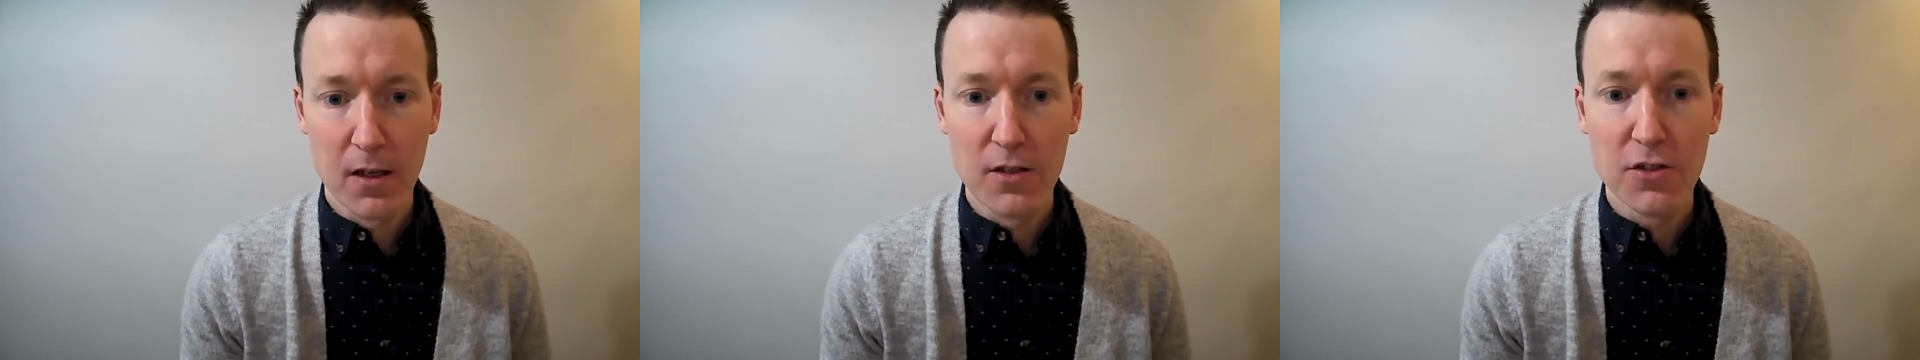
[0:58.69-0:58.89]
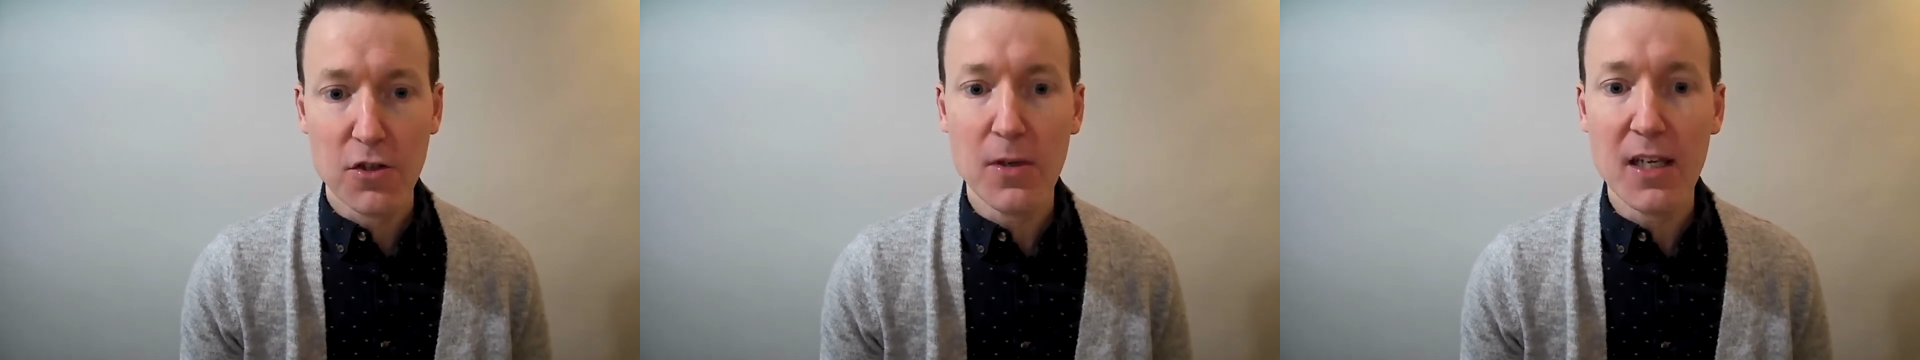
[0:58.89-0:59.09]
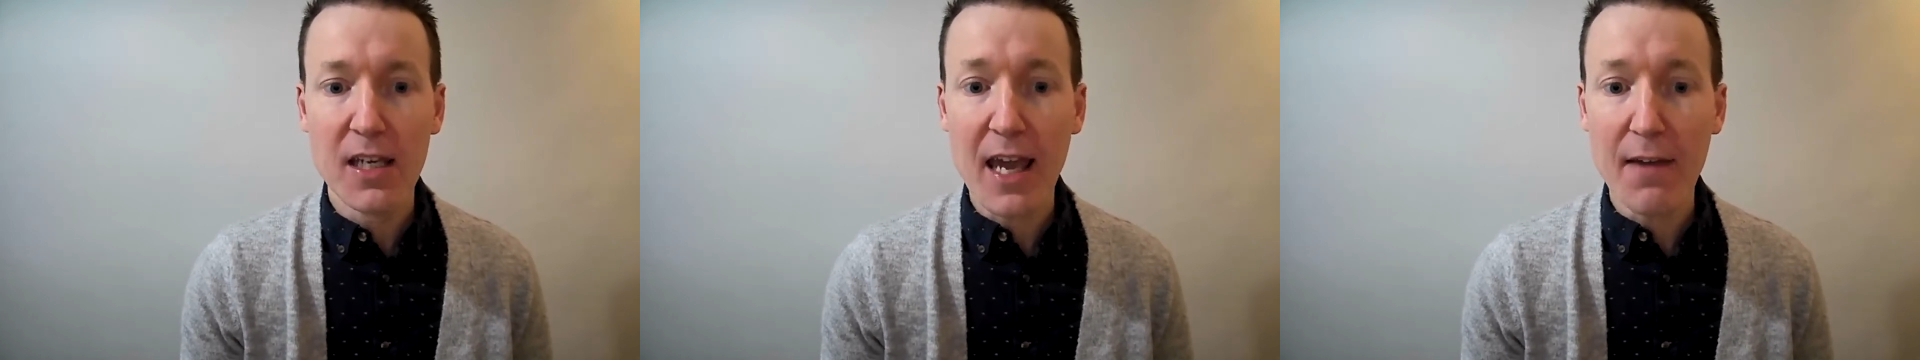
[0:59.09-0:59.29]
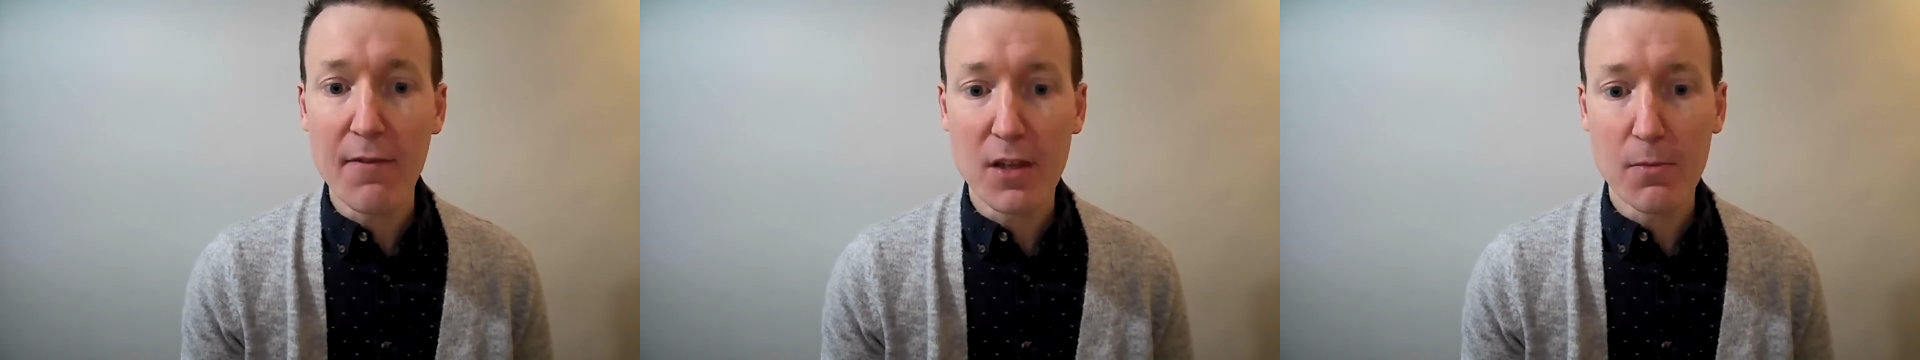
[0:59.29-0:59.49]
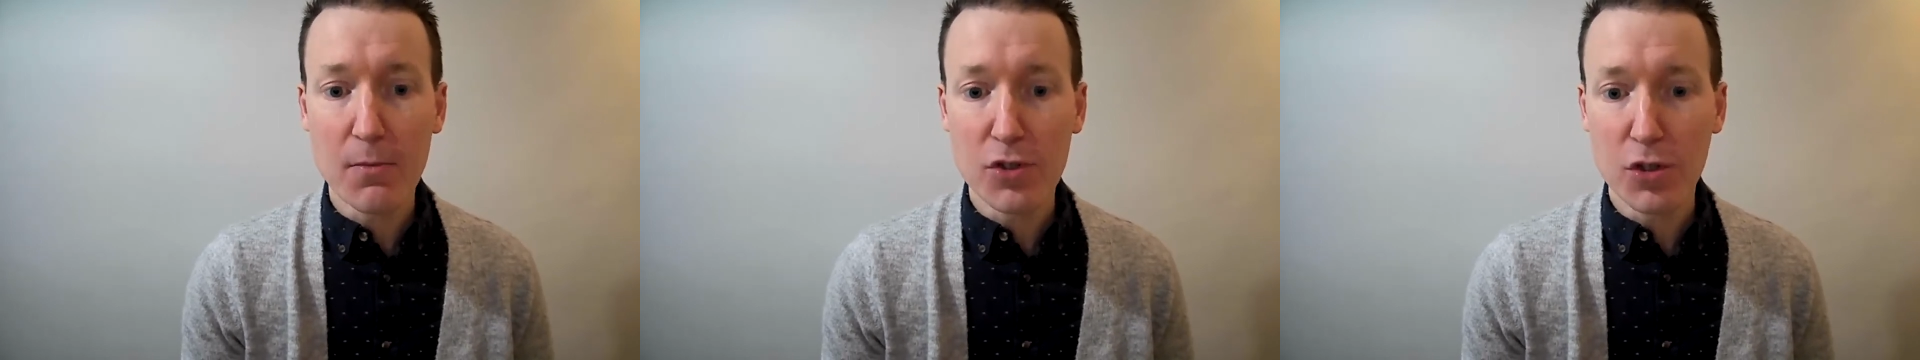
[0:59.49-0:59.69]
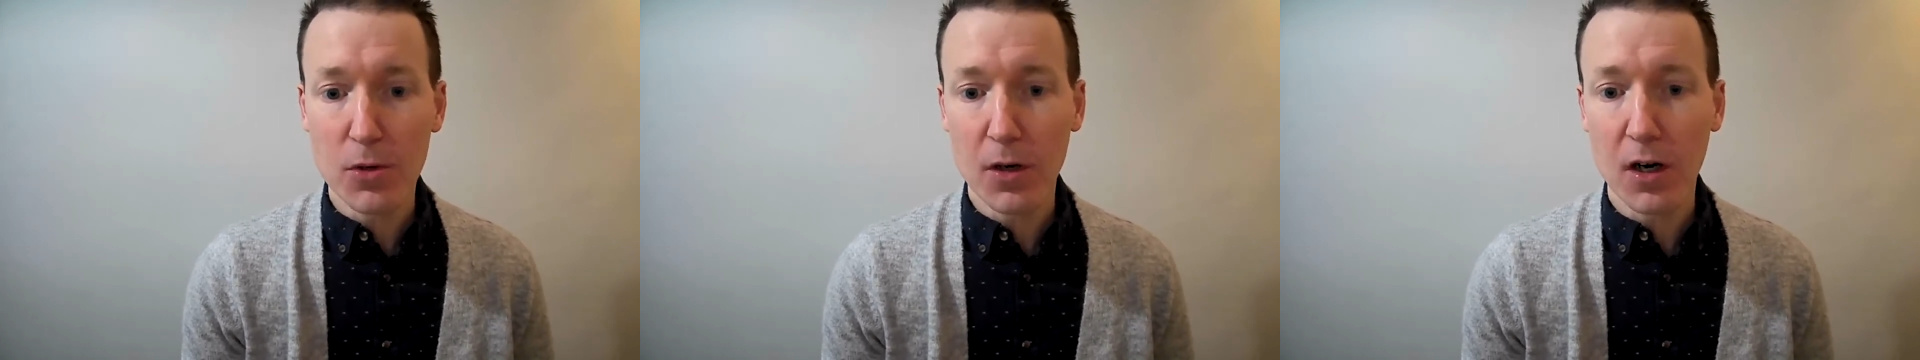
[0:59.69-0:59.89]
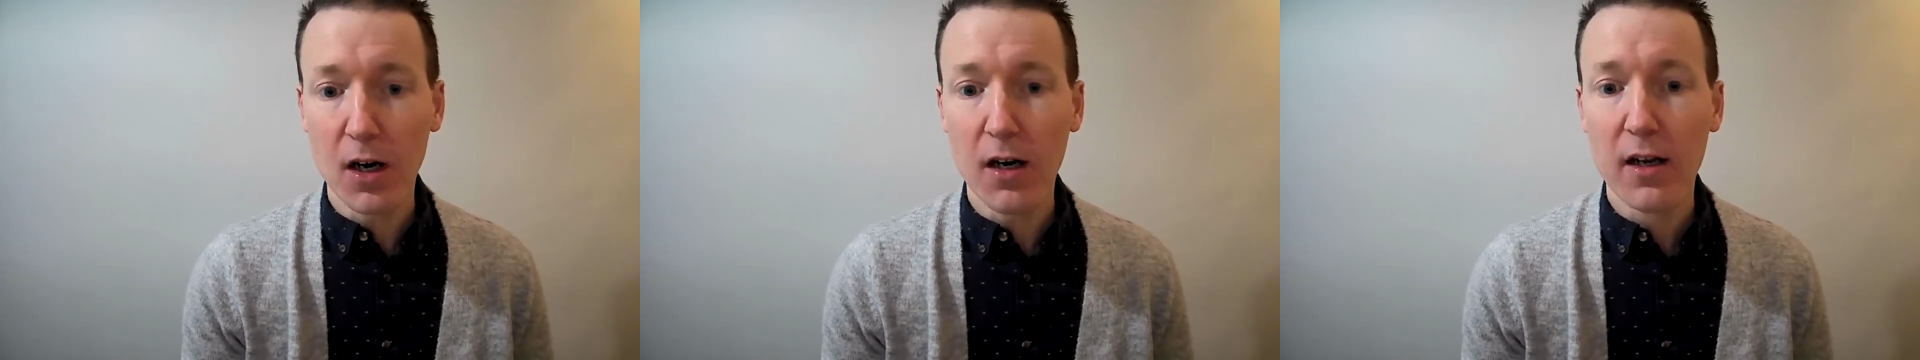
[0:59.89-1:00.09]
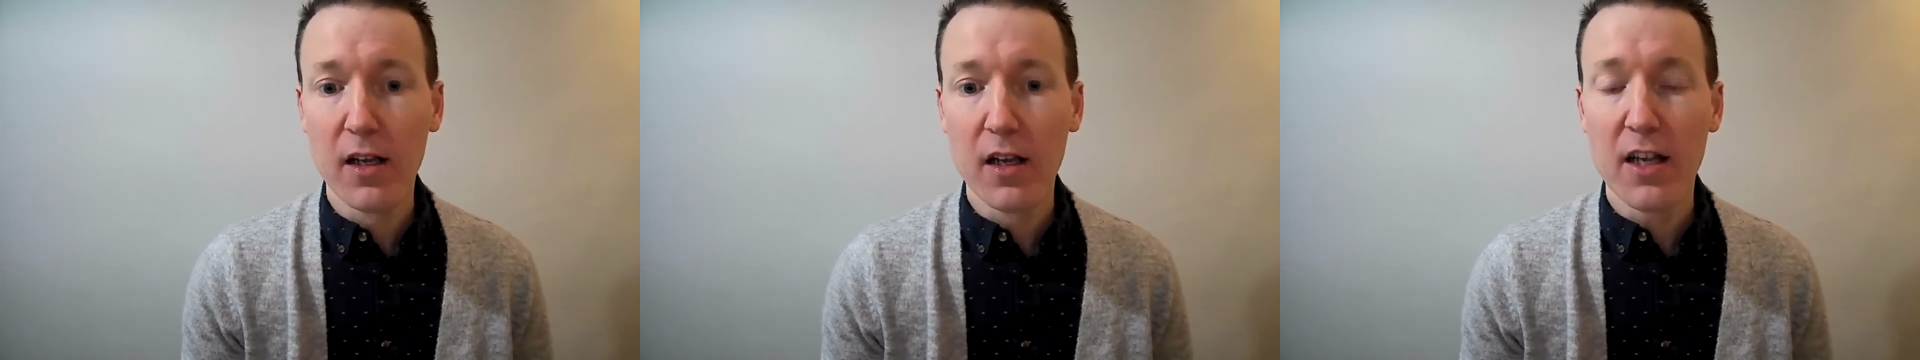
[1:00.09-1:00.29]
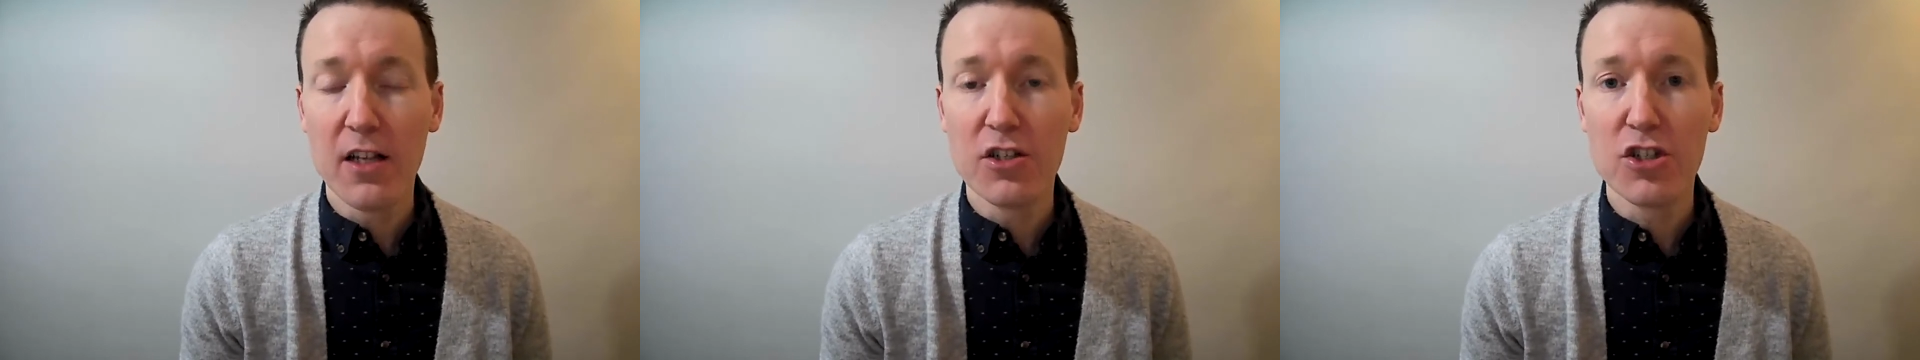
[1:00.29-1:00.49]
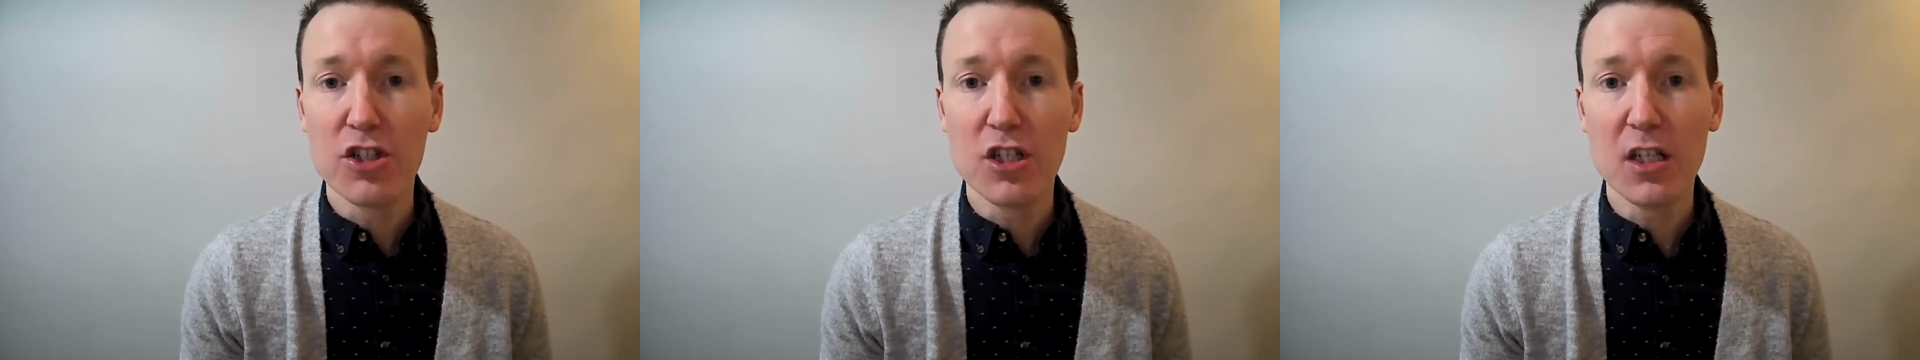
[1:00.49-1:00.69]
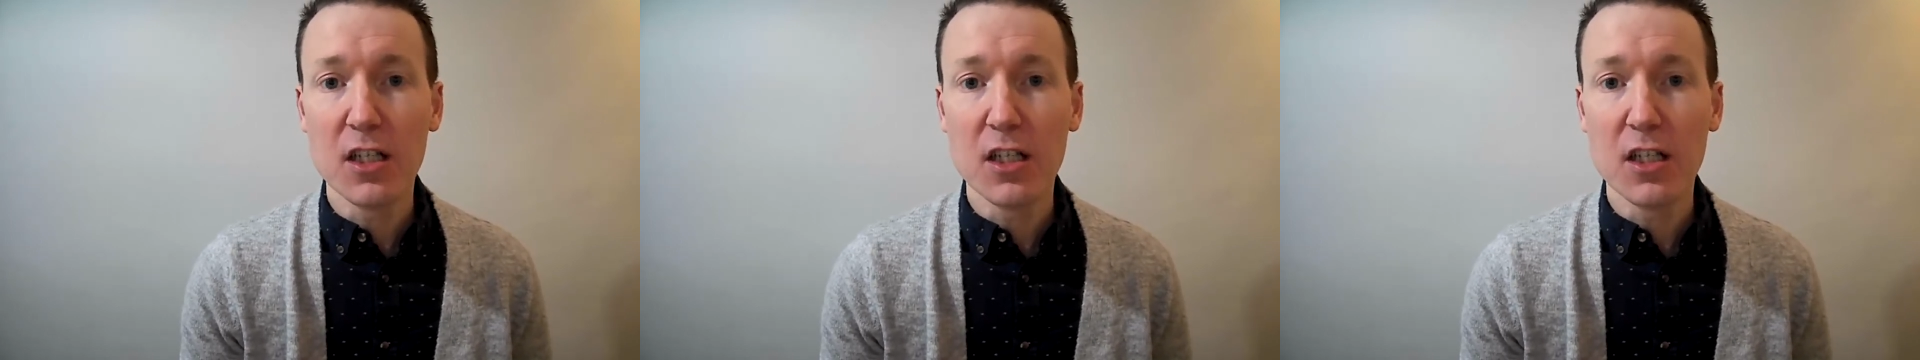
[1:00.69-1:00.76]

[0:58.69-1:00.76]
So he gave them to her, and she